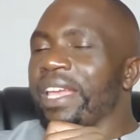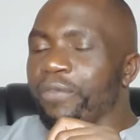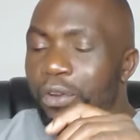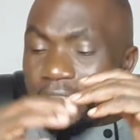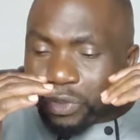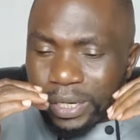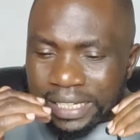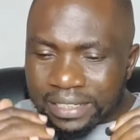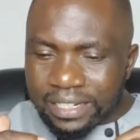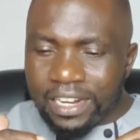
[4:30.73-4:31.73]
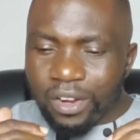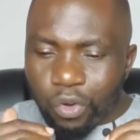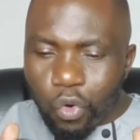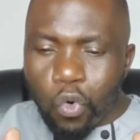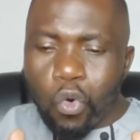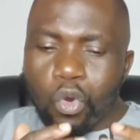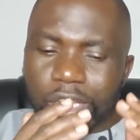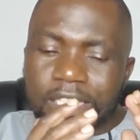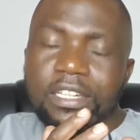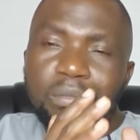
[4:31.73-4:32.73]
For us to understand who
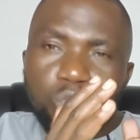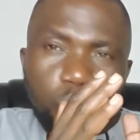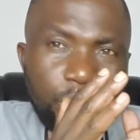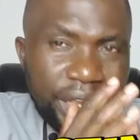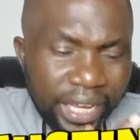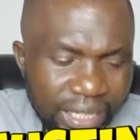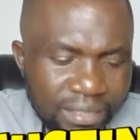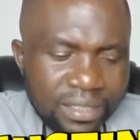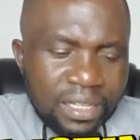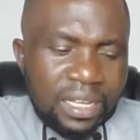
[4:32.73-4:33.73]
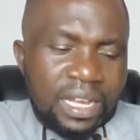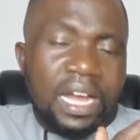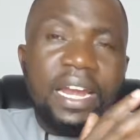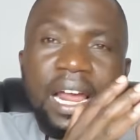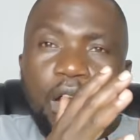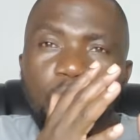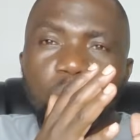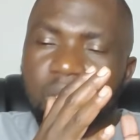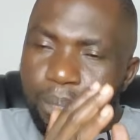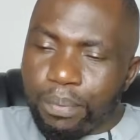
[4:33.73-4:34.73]
Justin Muturi is and how he
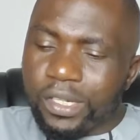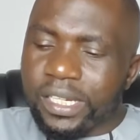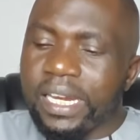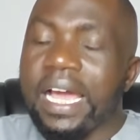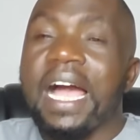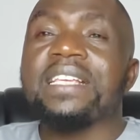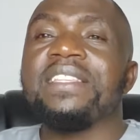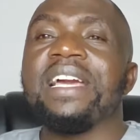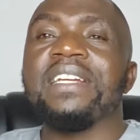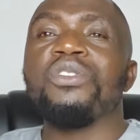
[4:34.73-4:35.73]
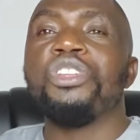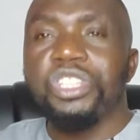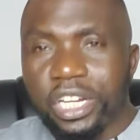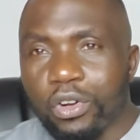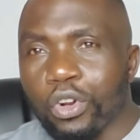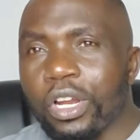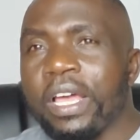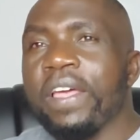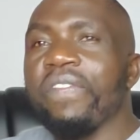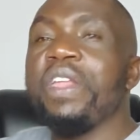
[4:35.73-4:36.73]
was appointed as the Attorney General,
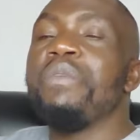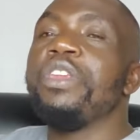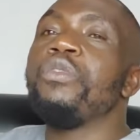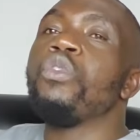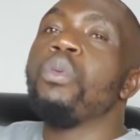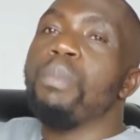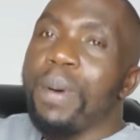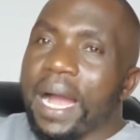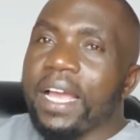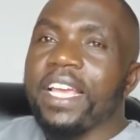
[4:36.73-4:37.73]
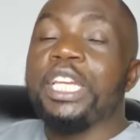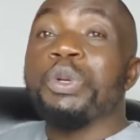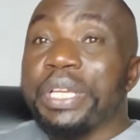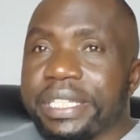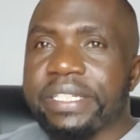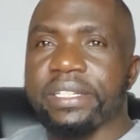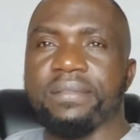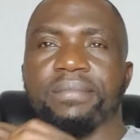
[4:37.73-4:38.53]
then we need to go back into history.